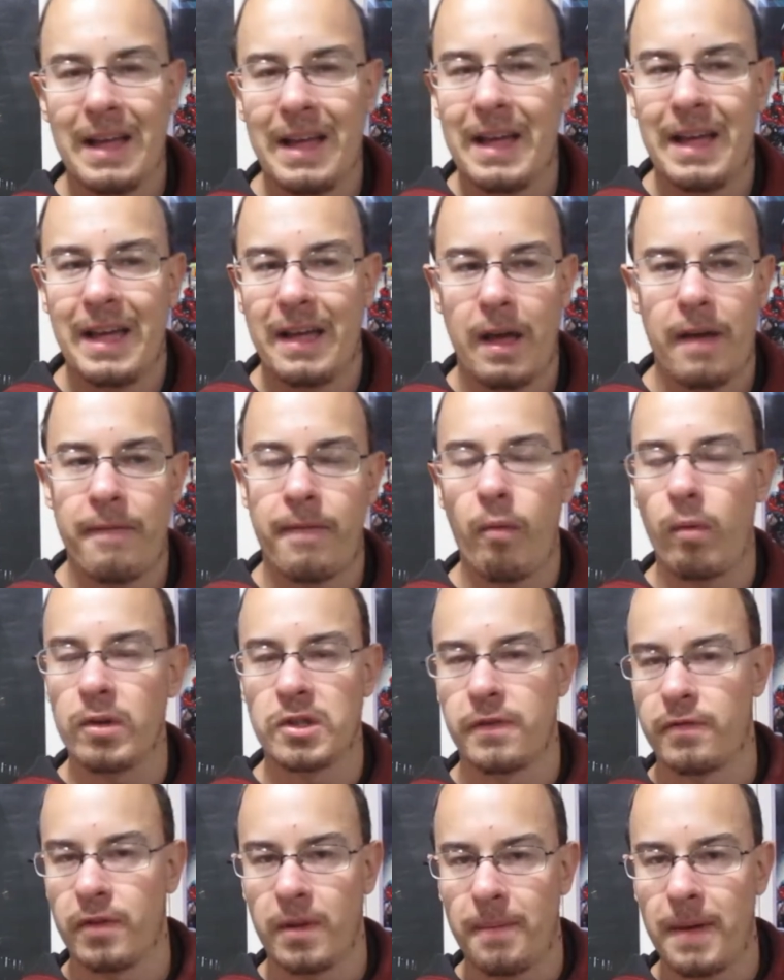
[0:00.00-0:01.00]
If it
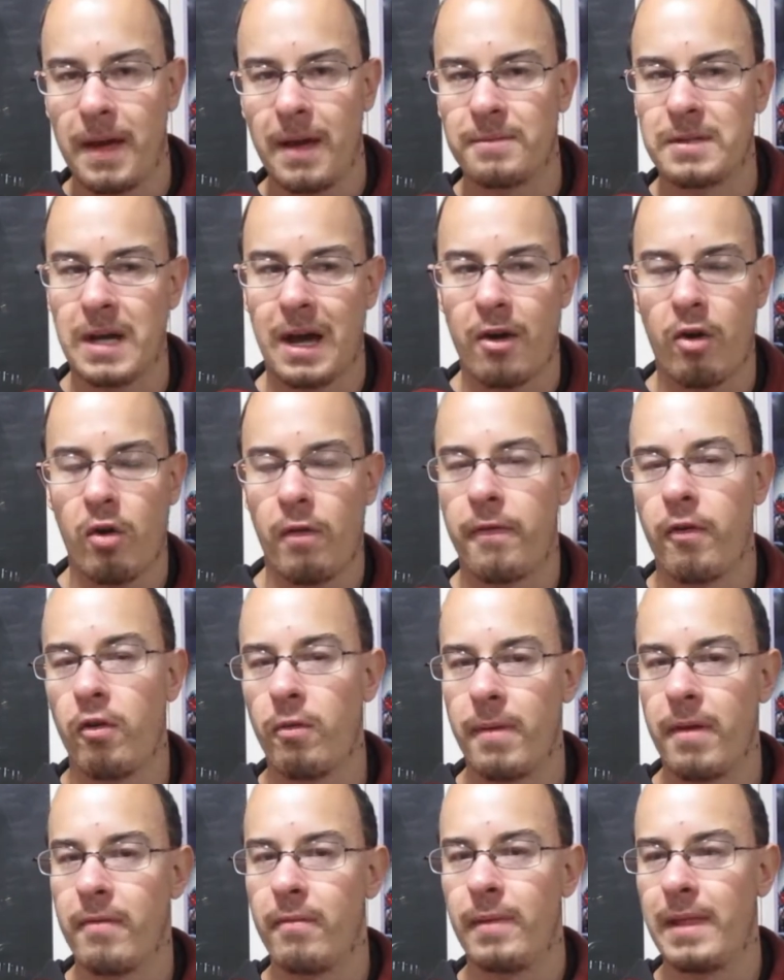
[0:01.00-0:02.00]
wasn't for the memes, I don't know if it
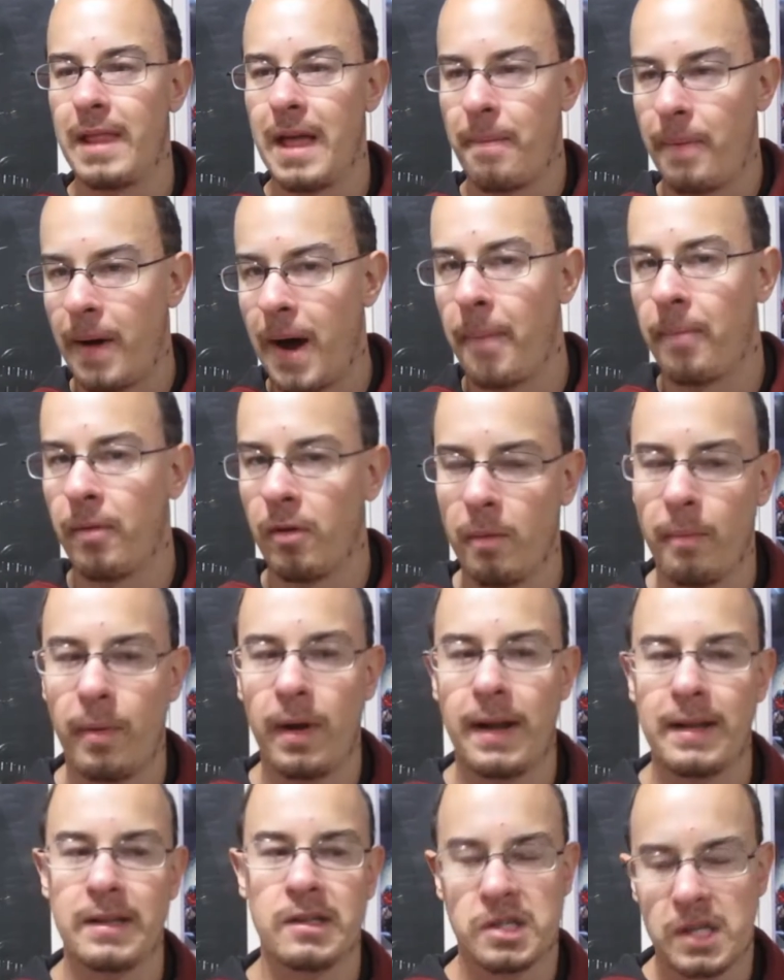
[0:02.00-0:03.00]
would even be that popular.
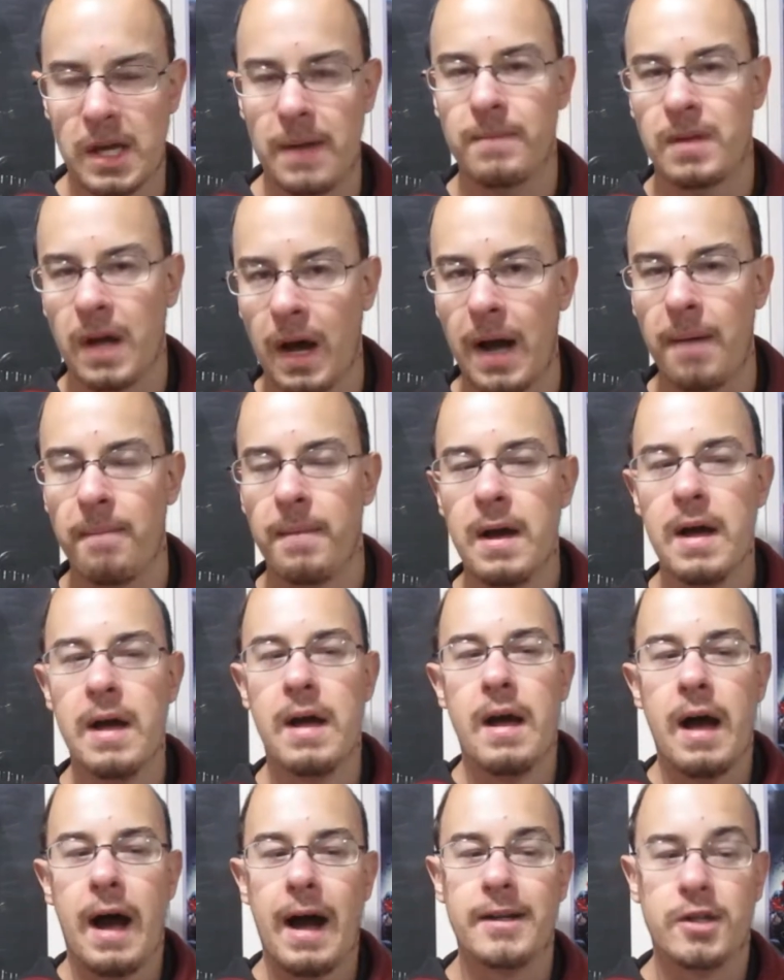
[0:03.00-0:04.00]
But at the same time,
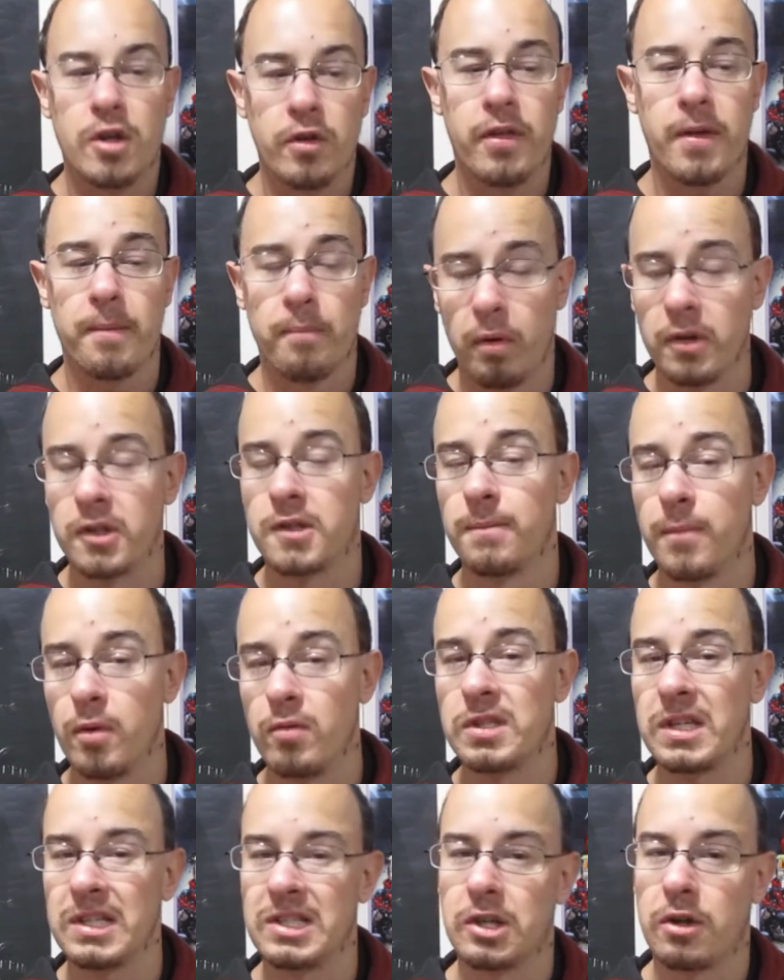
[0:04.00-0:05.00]
I do think Puss in
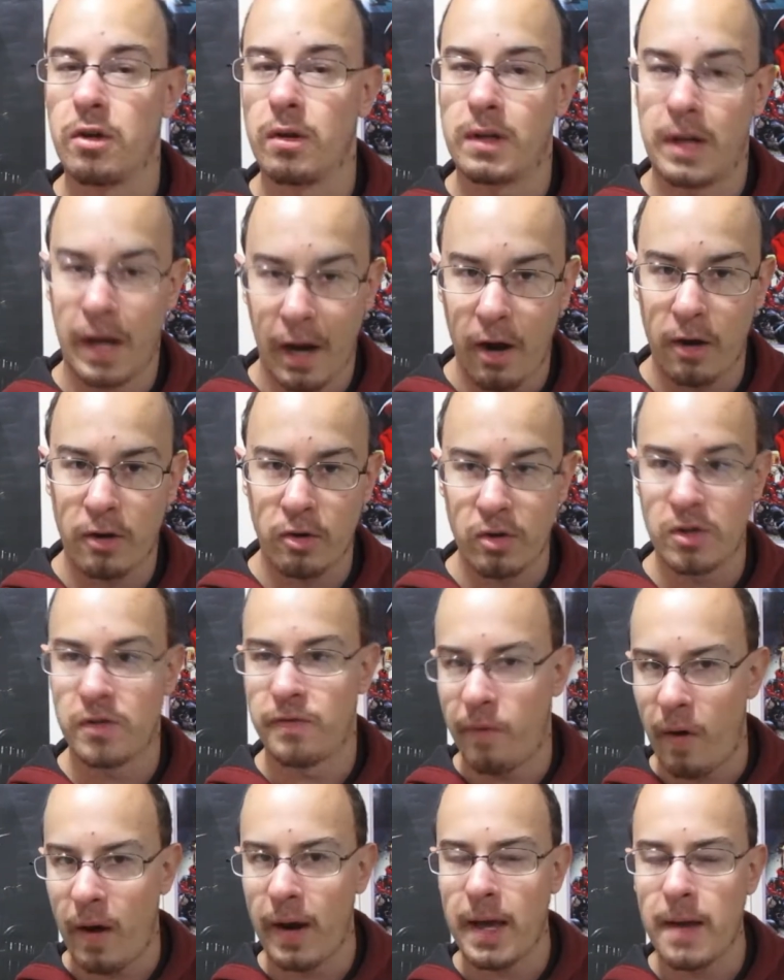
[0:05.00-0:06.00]
Boots is a good character. He's
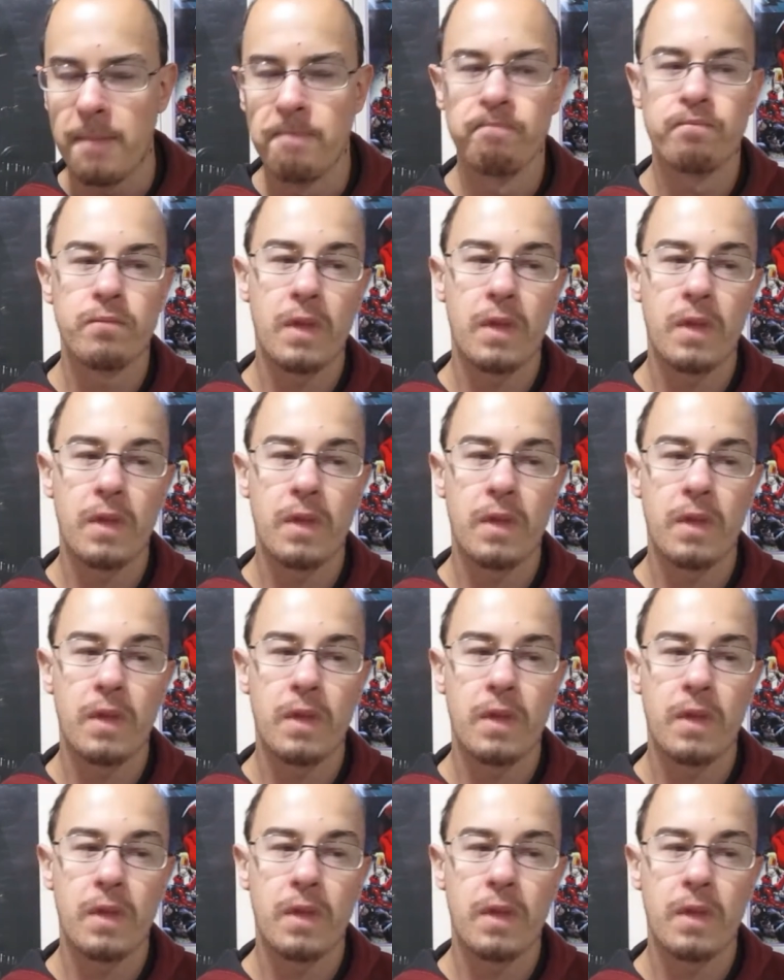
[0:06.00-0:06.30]
funny.